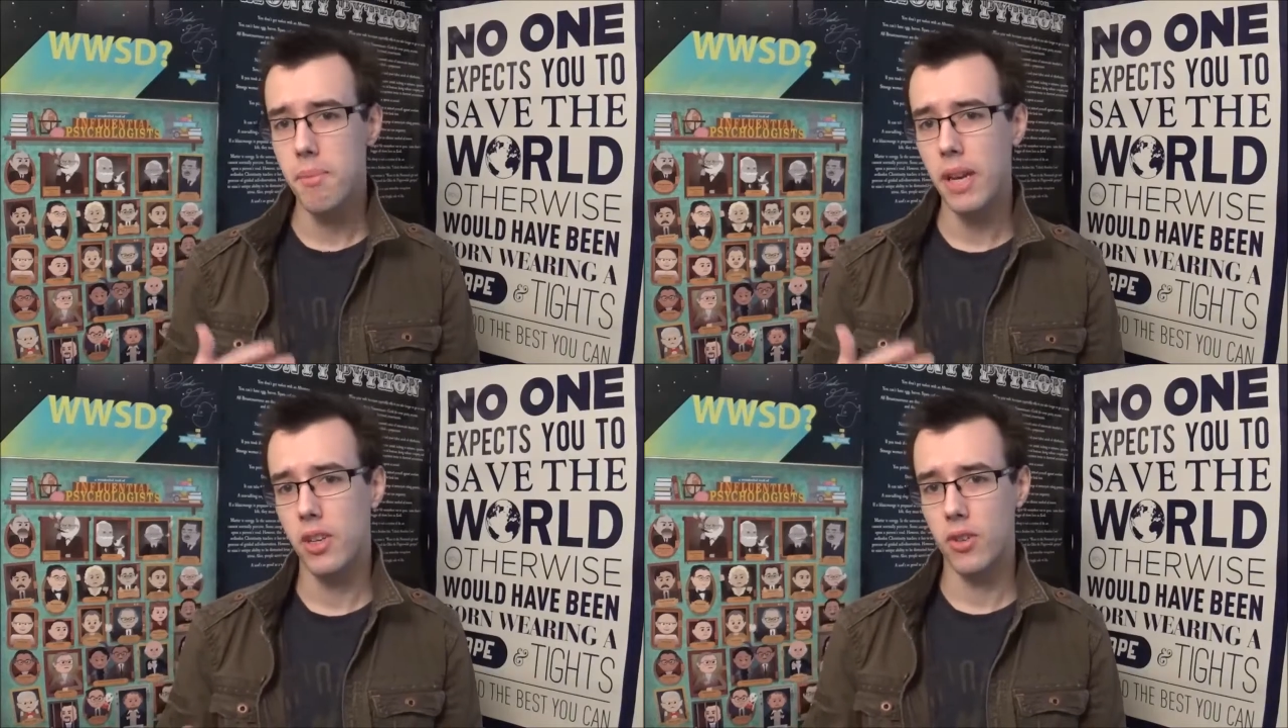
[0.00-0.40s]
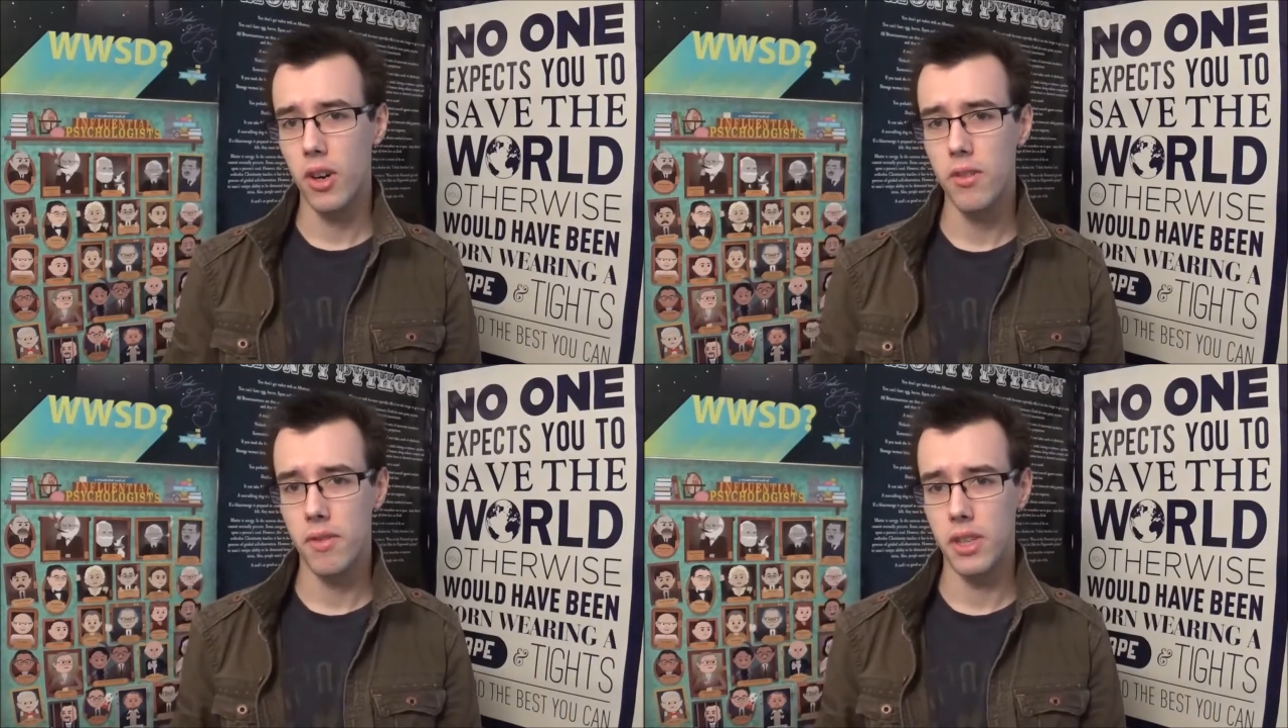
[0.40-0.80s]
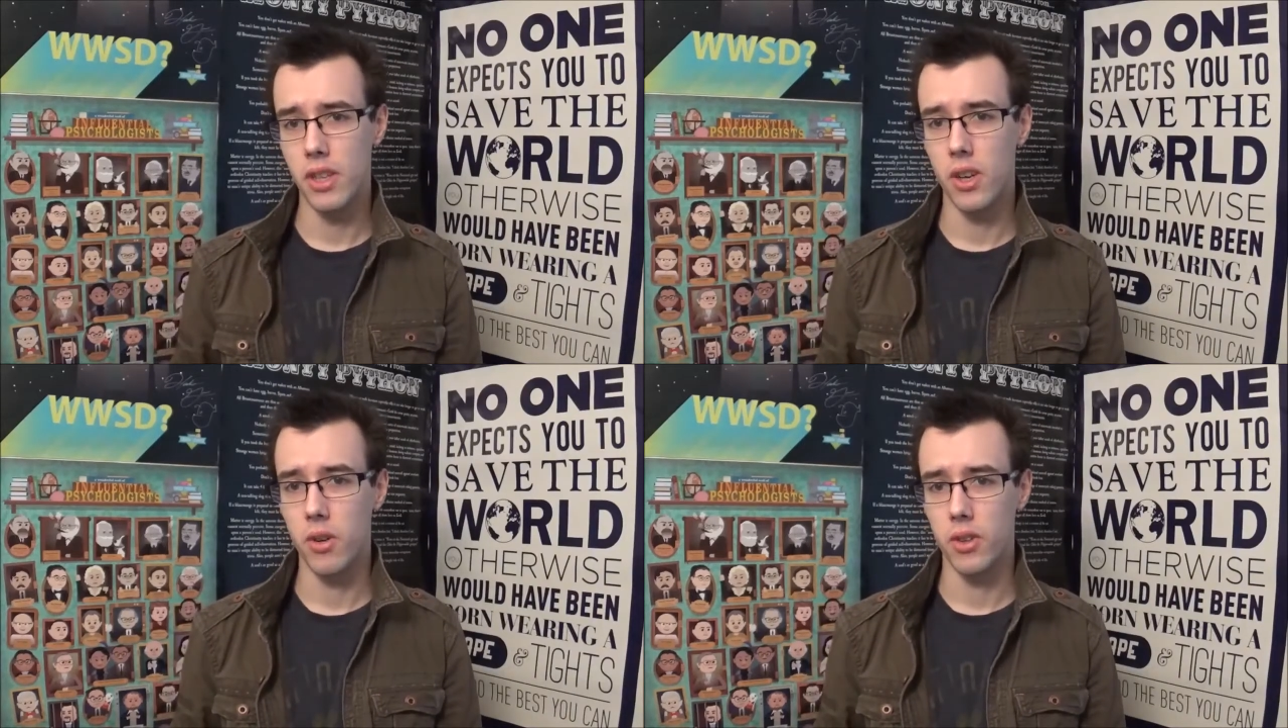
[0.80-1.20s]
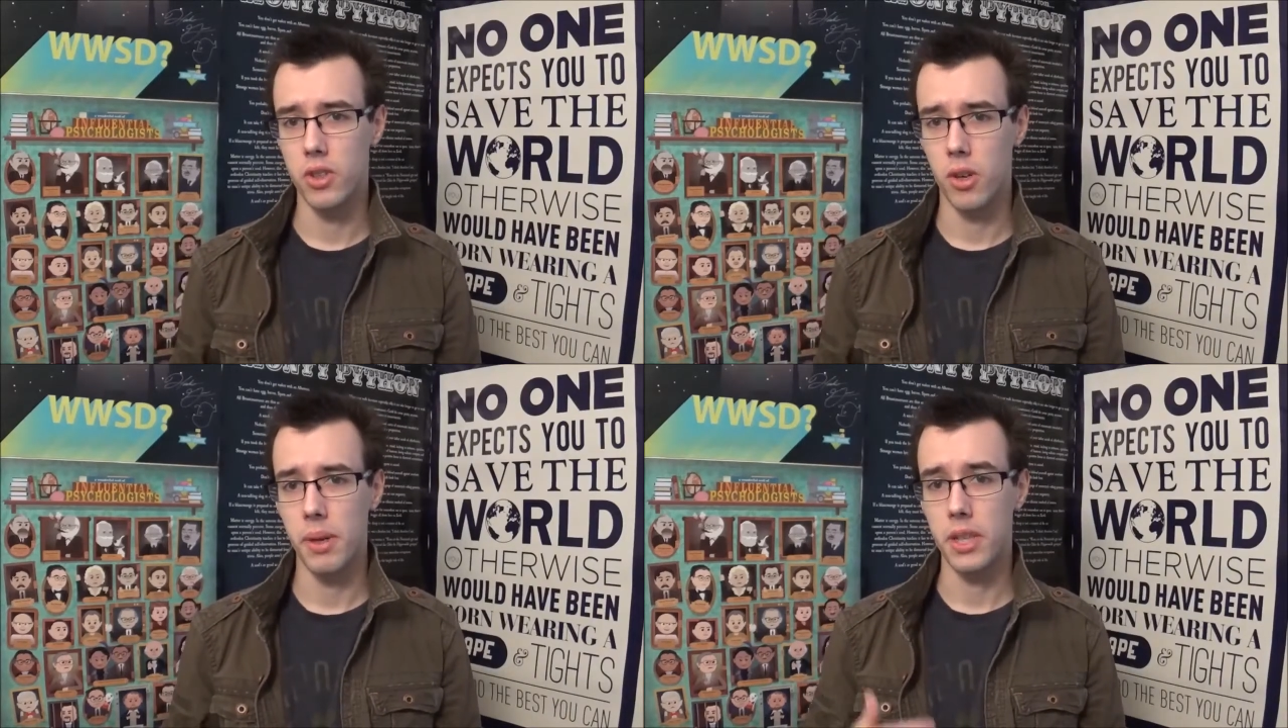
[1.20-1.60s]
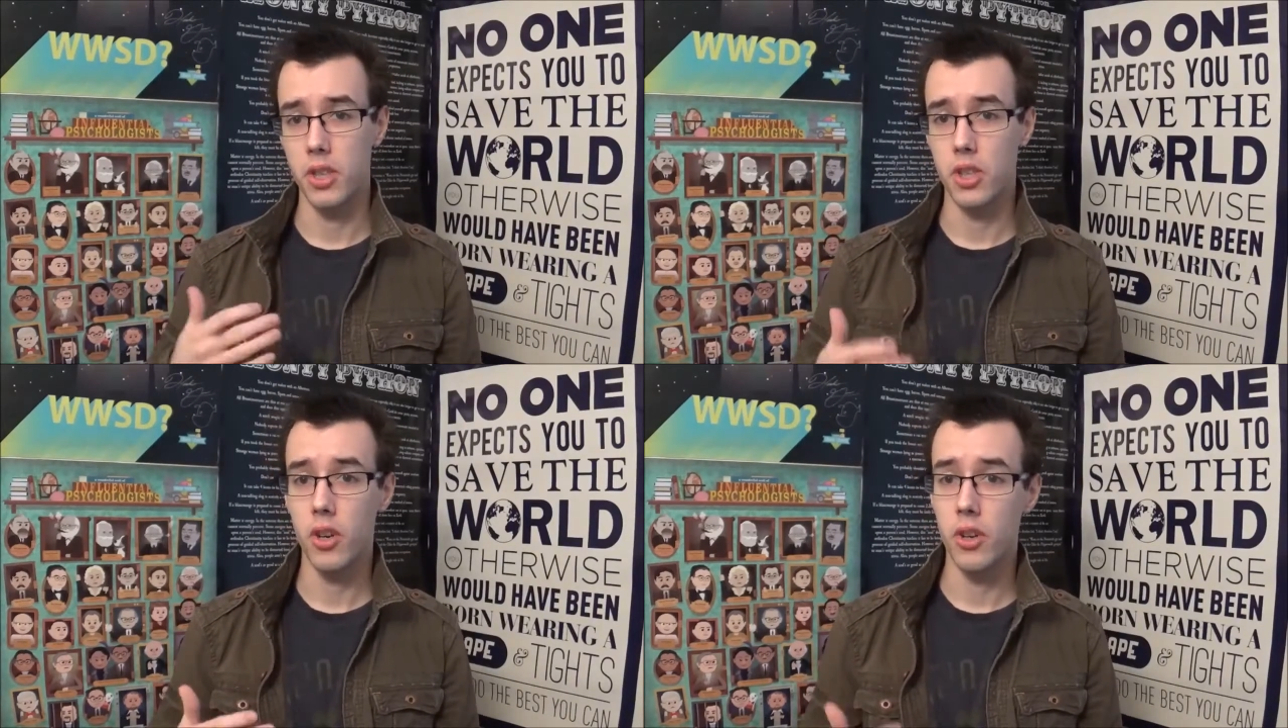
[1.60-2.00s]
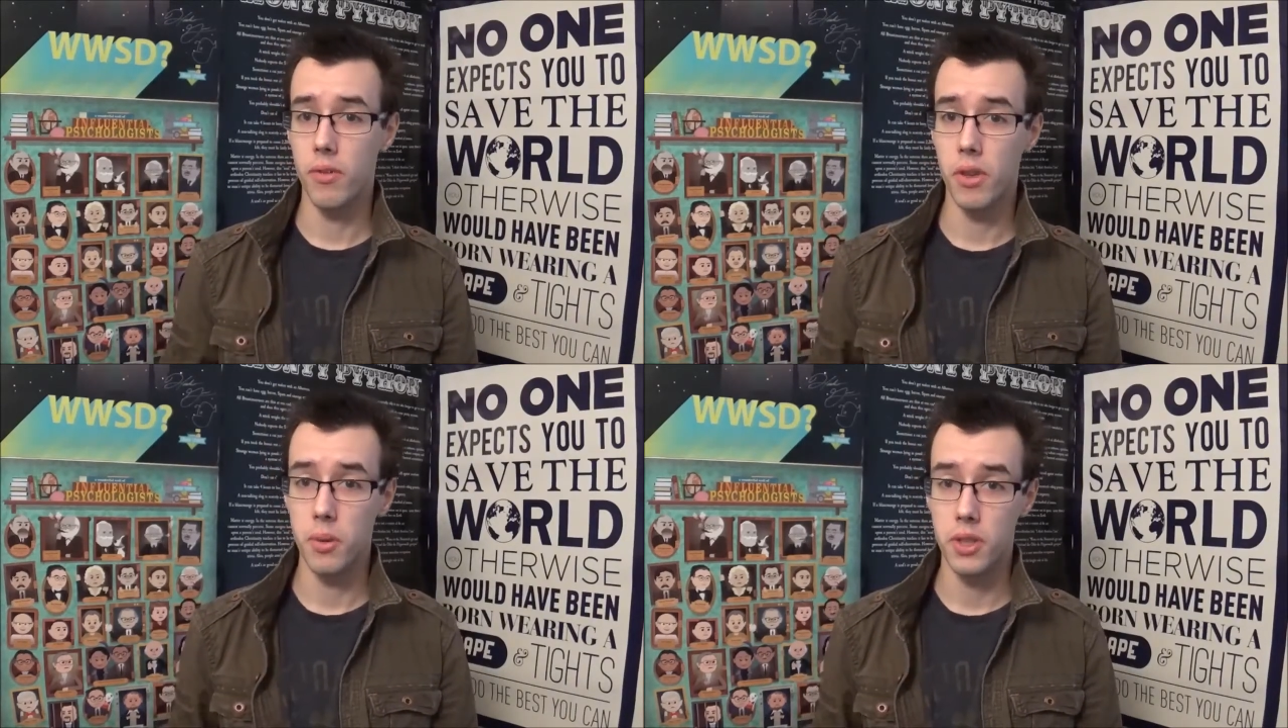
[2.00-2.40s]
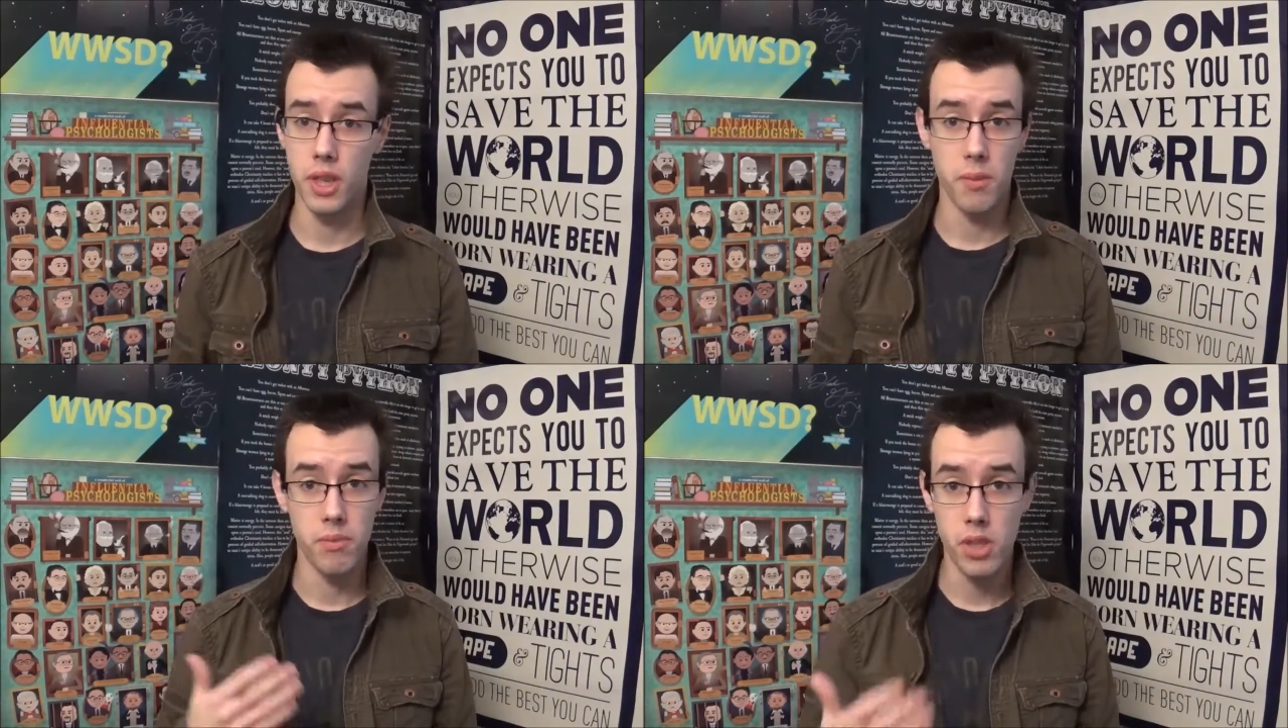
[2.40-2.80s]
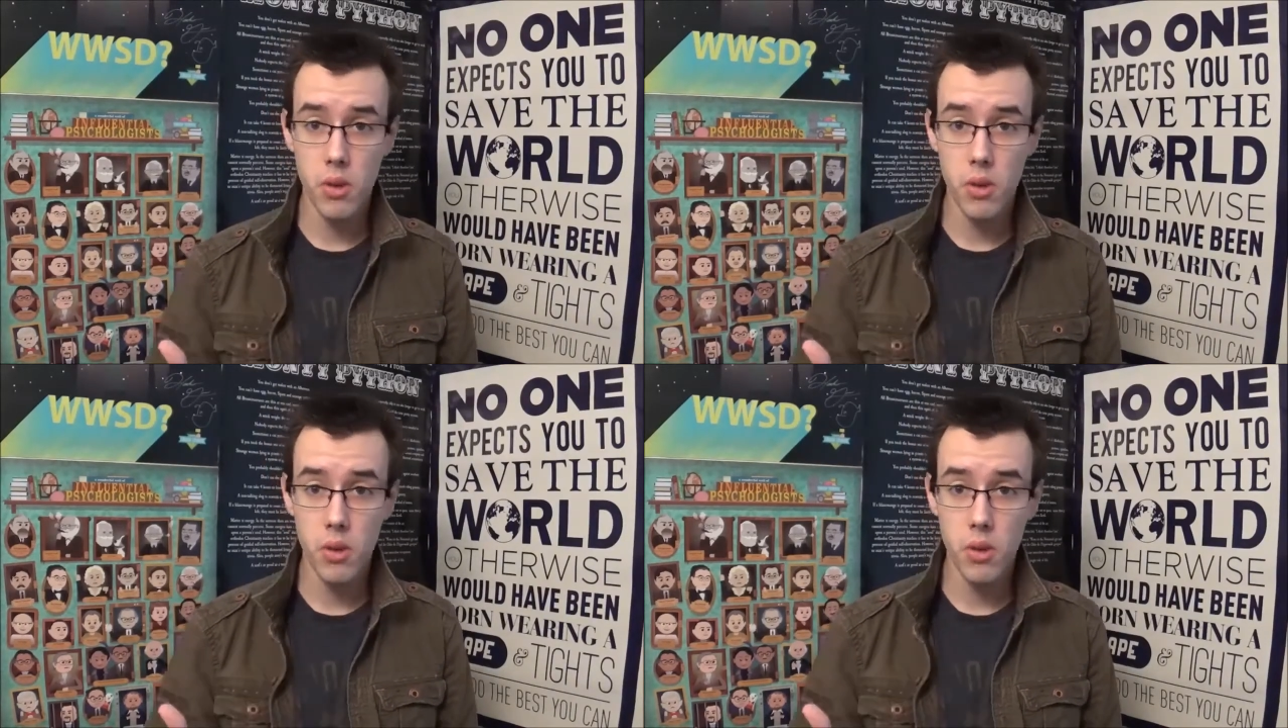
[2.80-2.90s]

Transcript: make your own video on the topic to show your viewers that